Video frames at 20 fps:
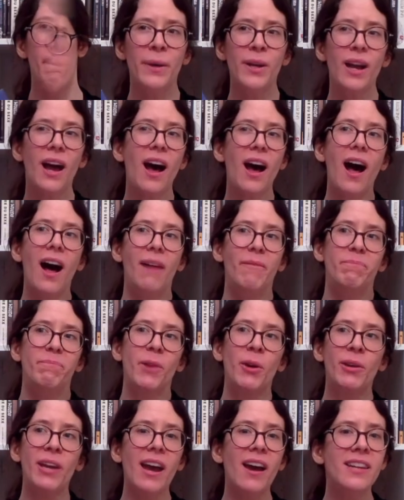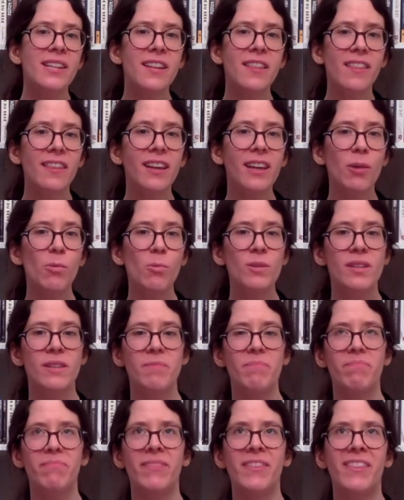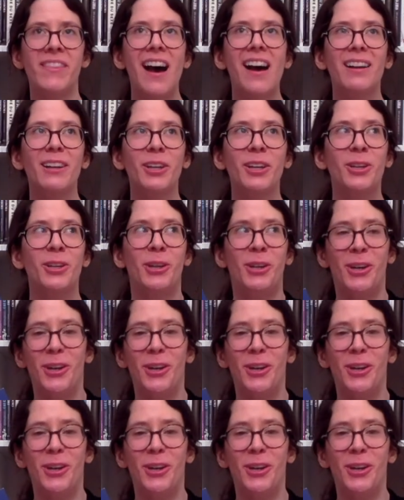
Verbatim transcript: But, okay, I didn't think it was that